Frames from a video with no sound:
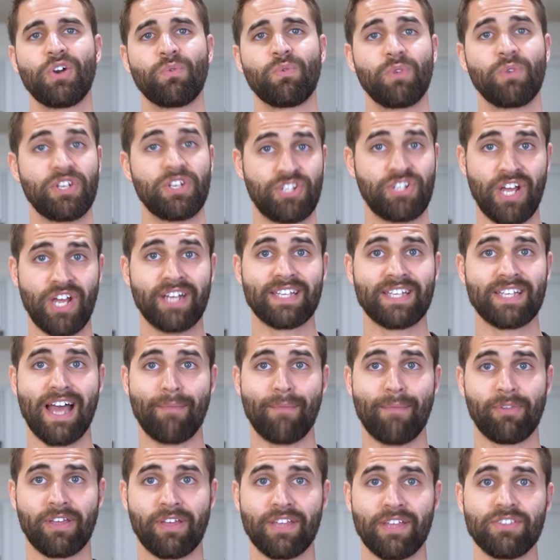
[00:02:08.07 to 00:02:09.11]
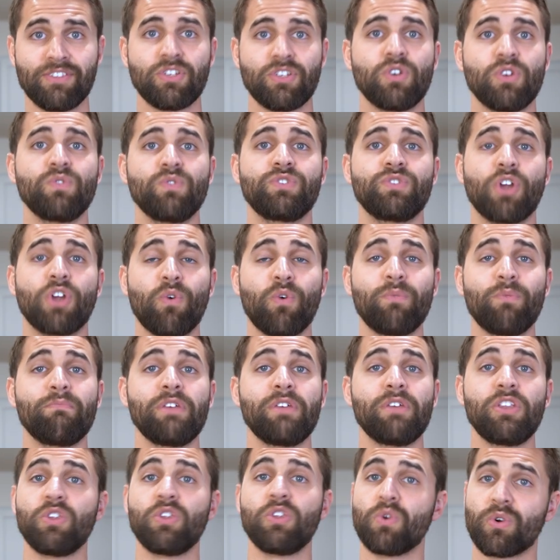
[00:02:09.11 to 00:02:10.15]
reject applicants who don't
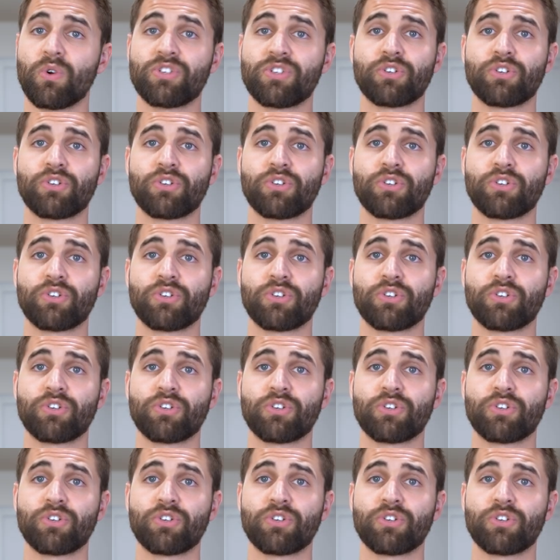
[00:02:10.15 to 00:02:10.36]
meet your